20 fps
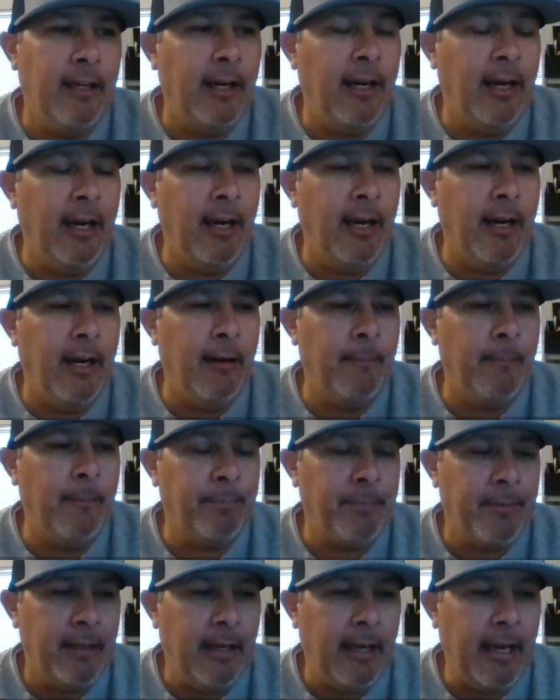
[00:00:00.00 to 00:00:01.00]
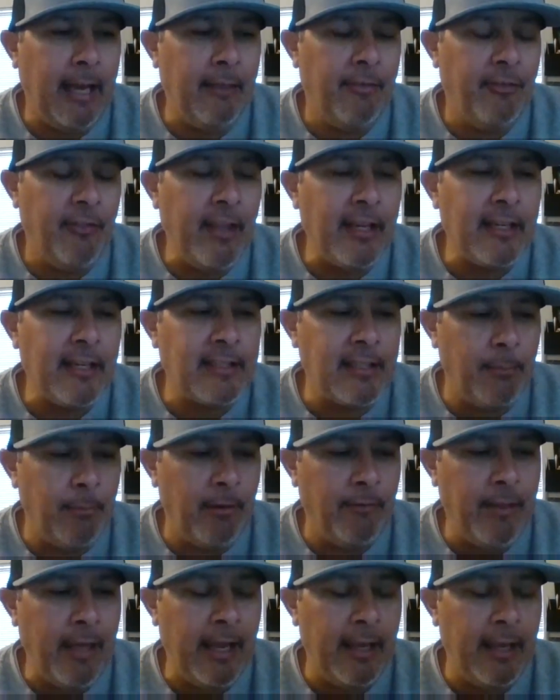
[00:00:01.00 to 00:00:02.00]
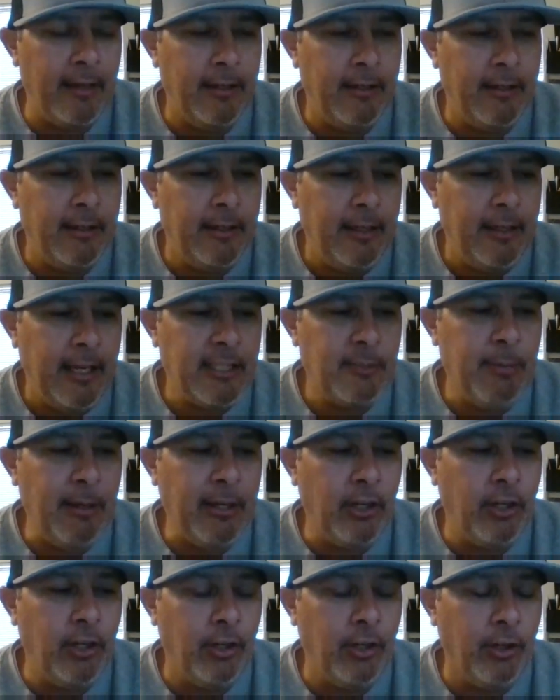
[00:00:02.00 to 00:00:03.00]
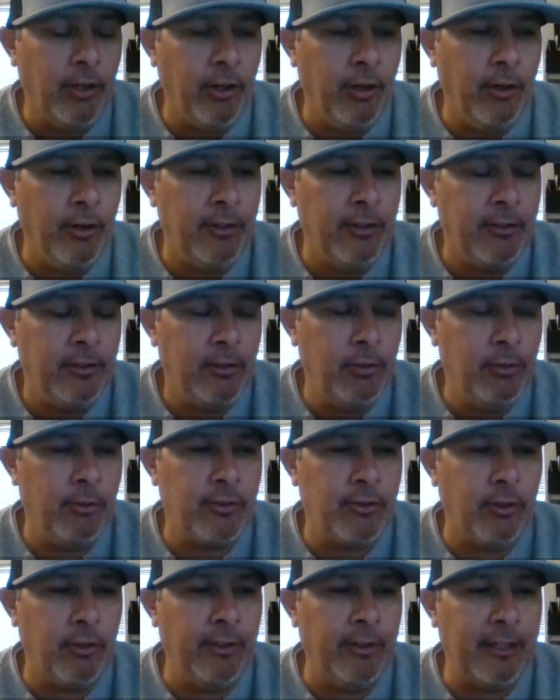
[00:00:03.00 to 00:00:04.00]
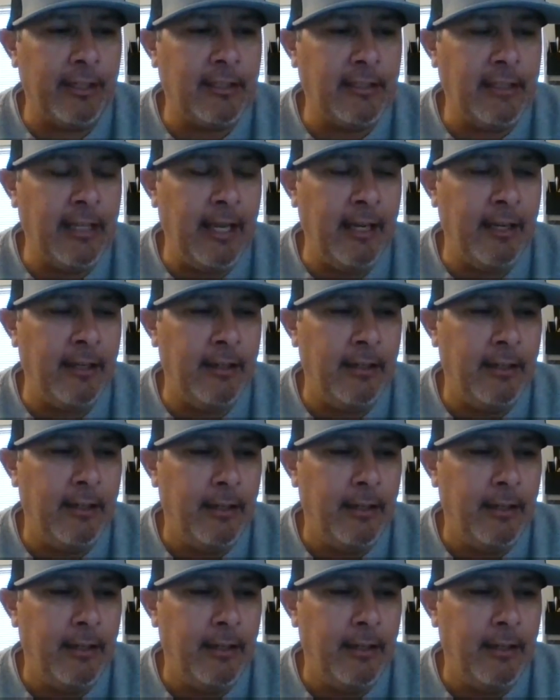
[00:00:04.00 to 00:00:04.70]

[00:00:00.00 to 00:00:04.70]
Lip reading: I think some of that has been cured to a certain extent